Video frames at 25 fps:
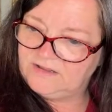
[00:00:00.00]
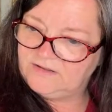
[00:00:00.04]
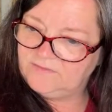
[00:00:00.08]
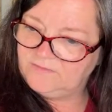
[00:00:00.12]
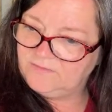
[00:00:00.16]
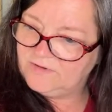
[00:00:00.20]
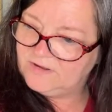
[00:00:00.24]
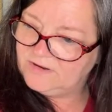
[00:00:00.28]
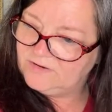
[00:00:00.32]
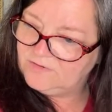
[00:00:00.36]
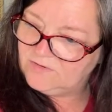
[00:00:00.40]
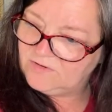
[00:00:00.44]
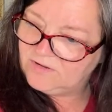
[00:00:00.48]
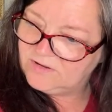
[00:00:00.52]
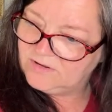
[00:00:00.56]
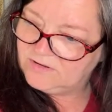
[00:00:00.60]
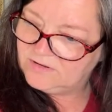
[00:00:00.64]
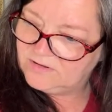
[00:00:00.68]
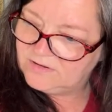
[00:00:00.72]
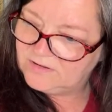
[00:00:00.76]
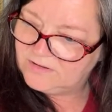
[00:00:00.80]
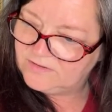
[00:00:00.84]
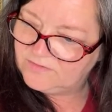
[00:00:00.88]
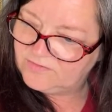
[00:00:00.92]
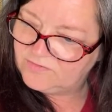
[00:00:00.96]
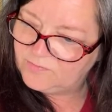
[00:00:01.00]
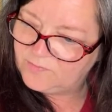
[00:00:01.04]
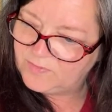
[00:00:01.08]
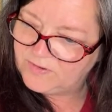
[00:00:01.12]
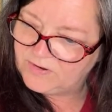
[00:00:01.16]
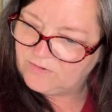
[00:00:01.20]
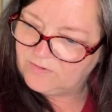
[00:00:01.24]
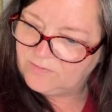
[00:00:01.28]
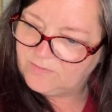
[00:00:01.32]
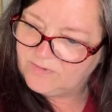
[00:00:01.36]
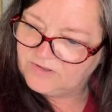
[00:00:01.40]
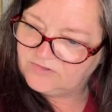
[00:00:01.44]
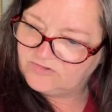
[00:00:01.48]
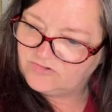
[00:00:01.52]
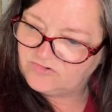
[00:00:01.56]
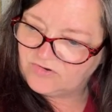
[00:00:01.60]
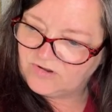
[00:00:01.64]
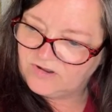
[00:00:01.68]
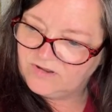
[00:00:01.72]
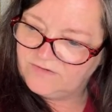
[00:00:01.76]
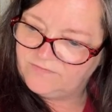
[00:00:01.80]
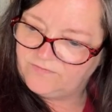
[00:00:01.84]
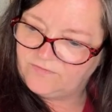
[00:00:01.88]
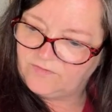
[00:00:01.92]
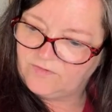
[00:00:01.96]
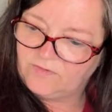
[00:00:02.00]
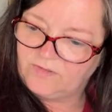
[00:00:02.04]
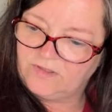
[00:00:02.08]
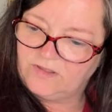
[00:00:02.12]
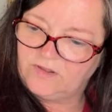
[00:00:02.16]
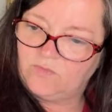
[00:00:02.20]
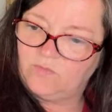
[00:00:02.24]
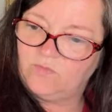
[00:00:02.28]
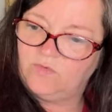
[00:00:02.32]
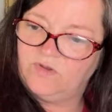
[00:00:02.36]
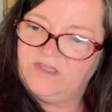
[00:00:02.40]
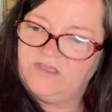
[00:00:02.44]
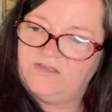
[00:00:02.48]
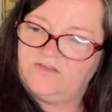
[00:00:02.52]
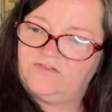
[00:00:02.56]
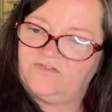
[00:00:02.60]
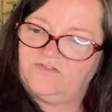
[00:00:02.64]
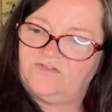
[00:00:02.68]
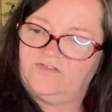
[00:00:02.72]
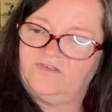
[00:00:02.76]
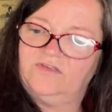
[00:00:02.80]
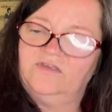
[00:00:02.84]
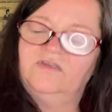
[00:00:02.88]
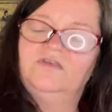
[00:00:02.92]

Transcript: Why not? It's been on my tray for like weeks.